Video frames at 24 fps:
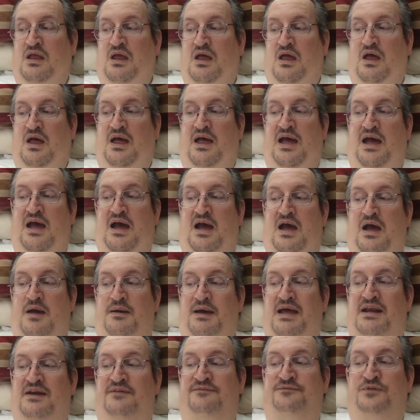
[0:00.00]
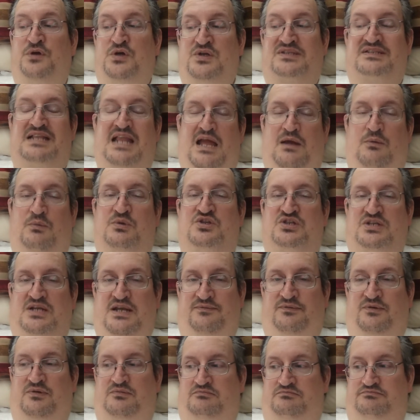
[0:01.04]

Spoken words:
at a first language level.